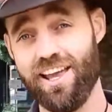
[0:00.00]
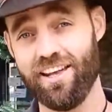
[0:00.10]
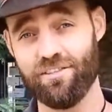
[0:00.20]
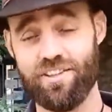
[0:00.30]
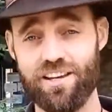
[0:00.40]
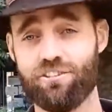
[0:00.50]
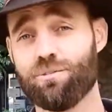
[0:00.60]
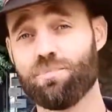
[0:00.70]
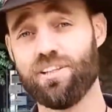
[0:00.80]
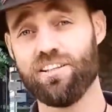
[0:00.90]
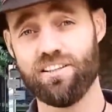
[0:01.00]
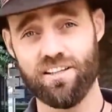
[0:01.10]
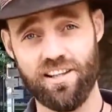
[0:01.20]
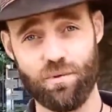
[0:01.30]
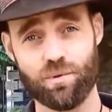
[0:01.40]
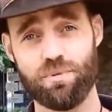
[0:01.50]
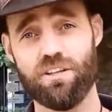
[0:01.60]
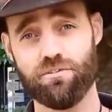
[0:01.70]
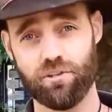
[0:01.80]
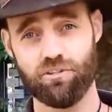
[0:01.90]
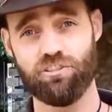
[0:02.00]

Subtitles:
And if that is completed, then that would be the first